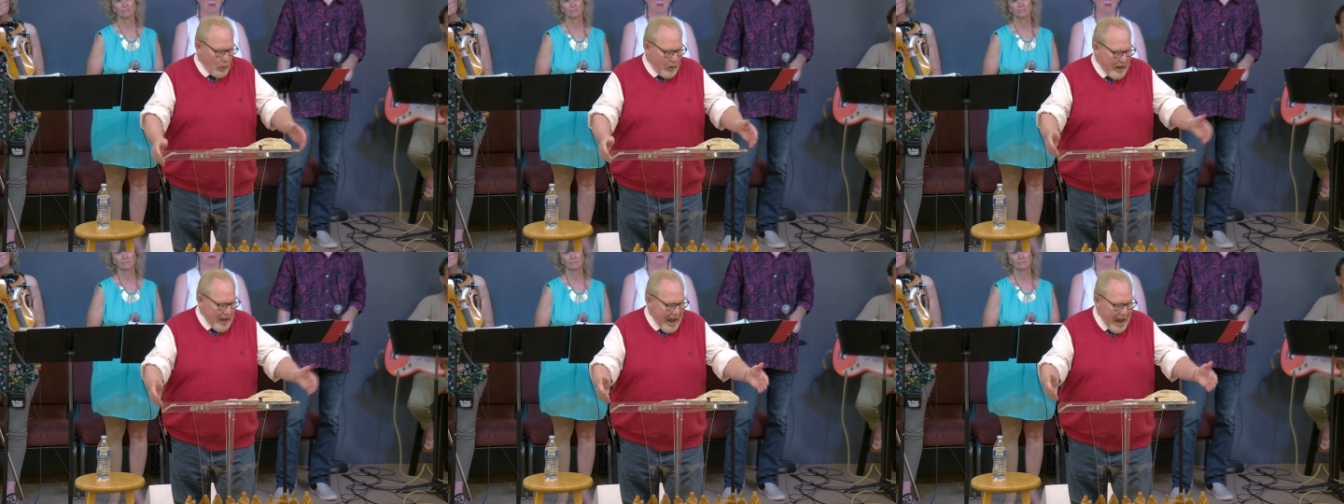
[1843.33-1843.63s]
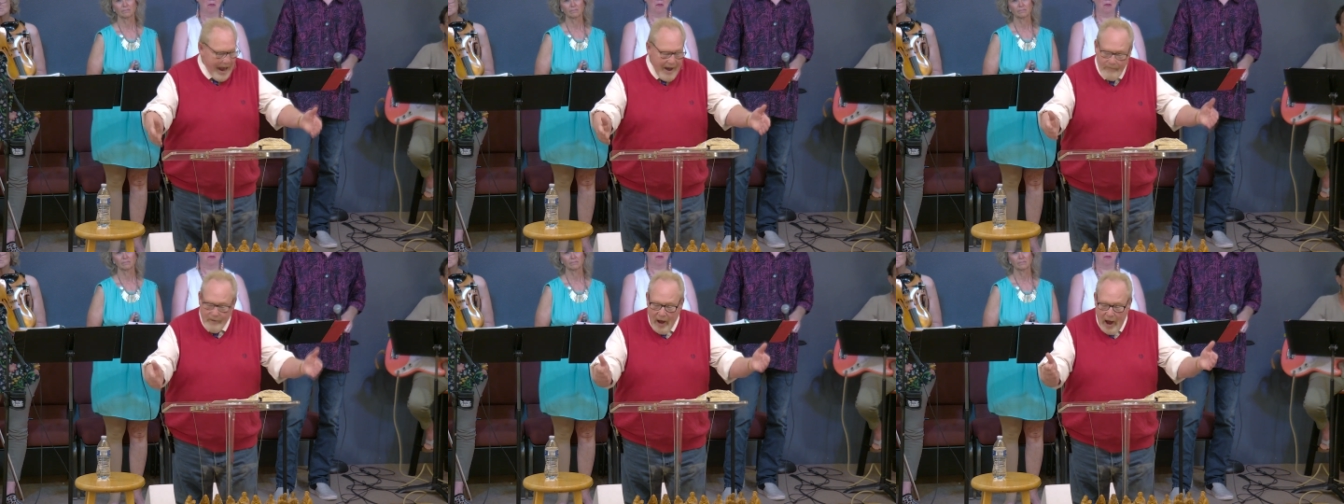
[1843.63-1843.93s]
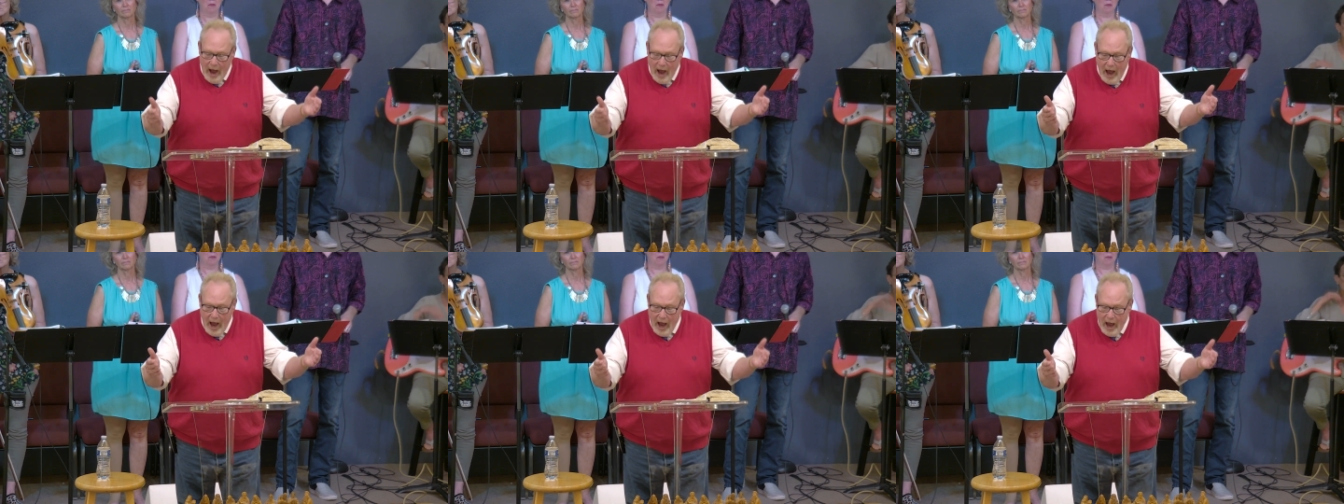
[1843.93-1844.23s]
we have
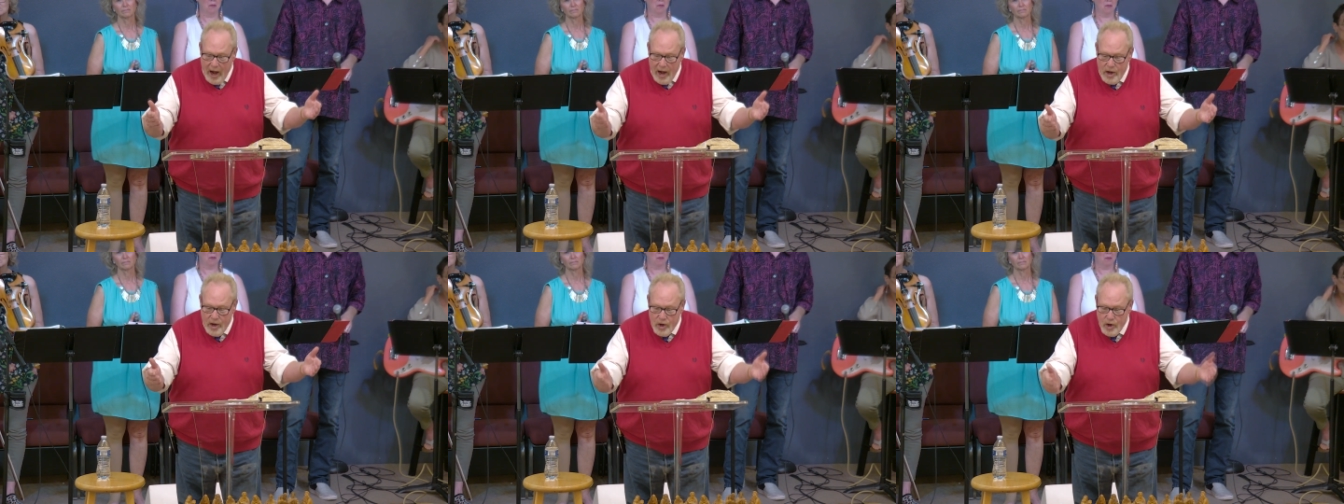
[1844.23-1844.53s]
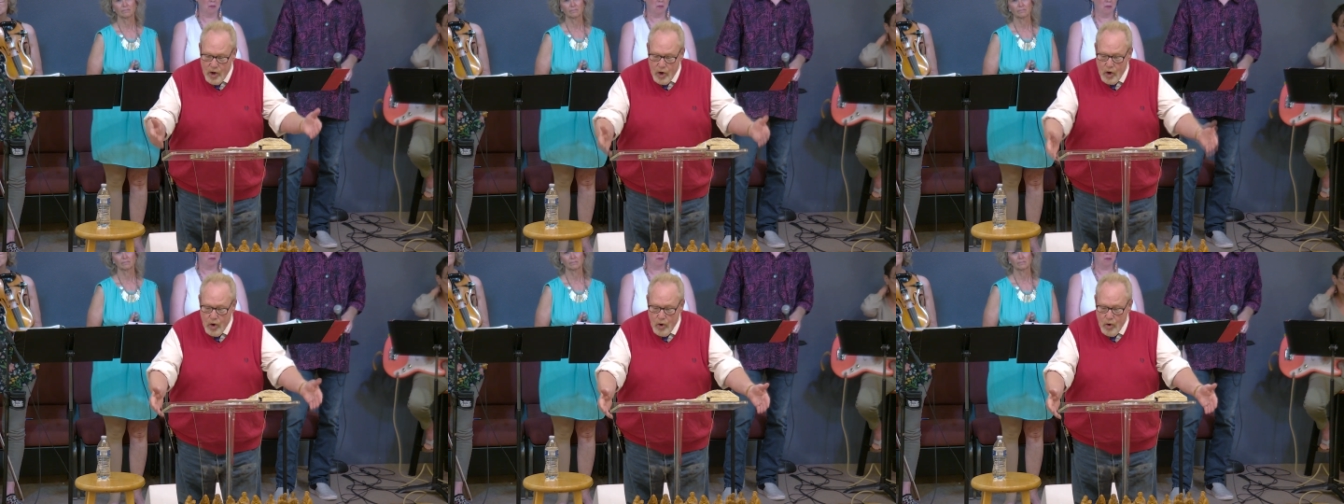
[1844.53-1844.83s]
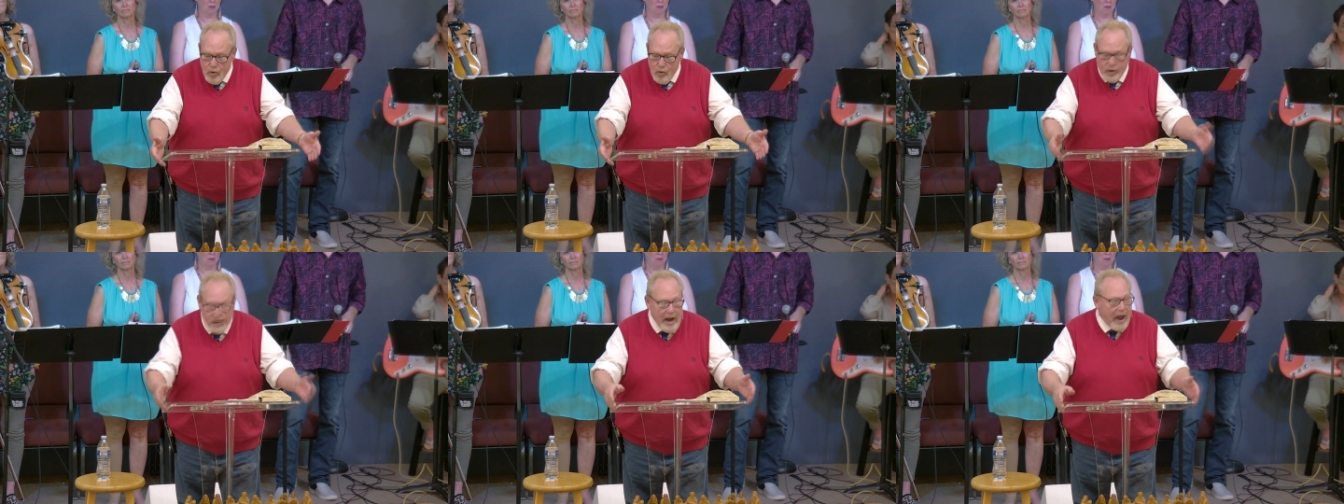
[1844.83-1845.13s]
a
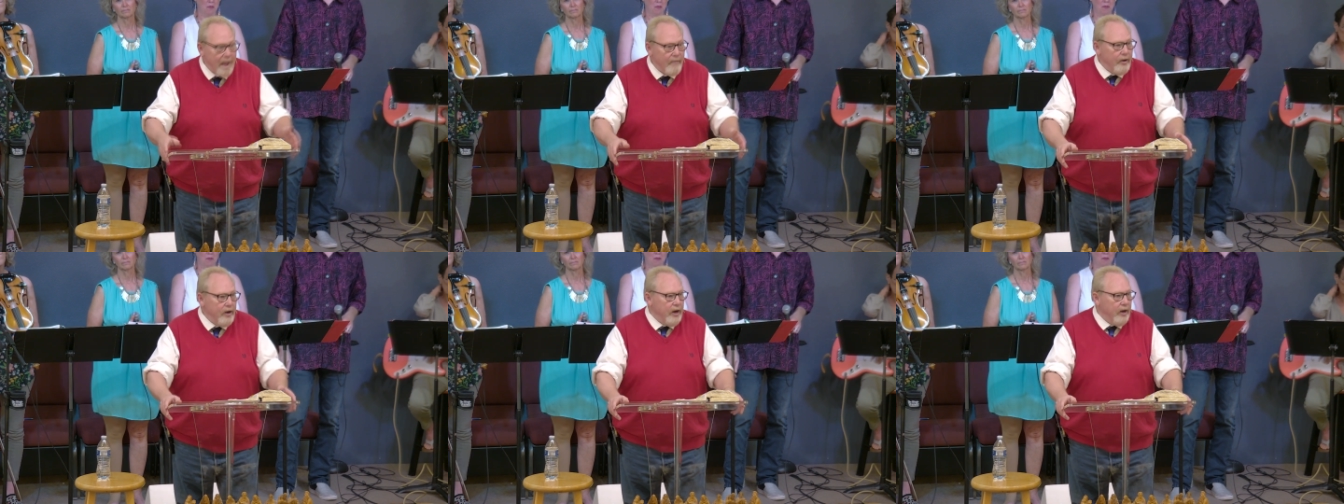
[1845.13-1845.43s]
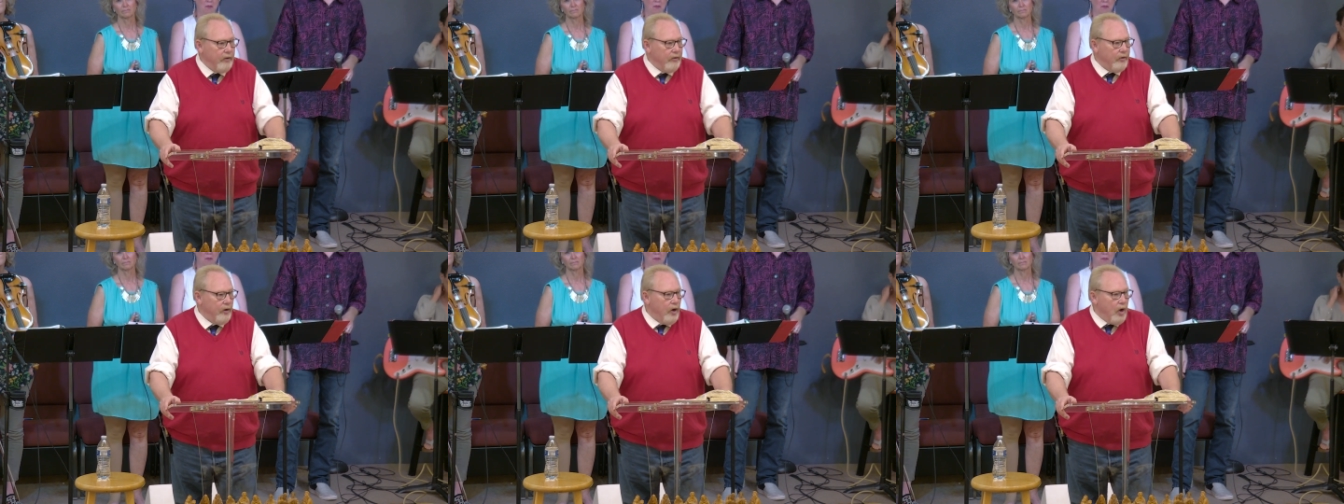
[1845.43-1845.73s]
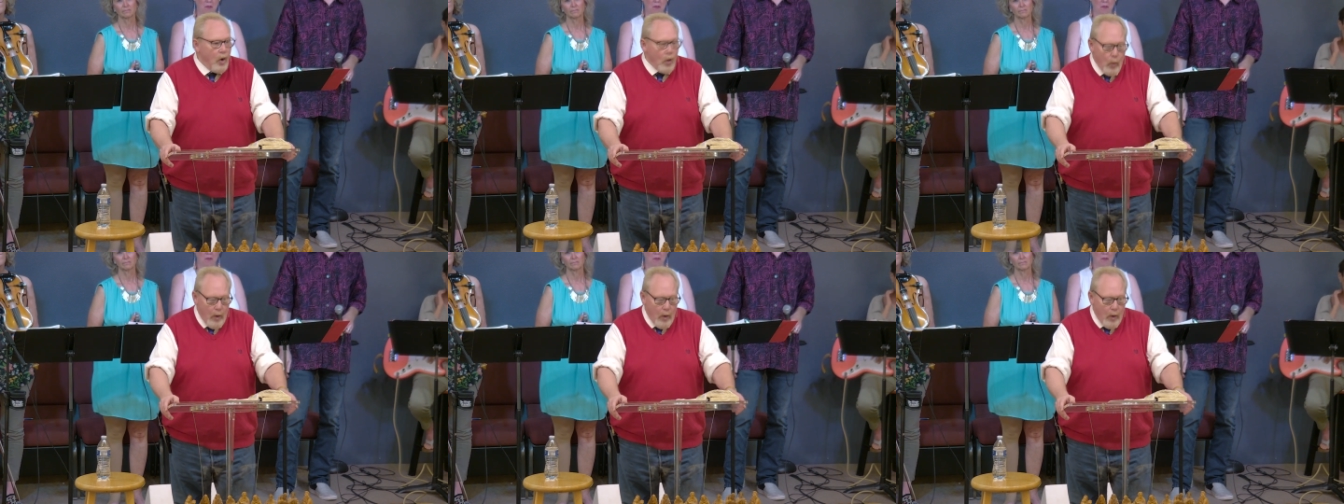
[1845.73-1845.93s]
new covenant.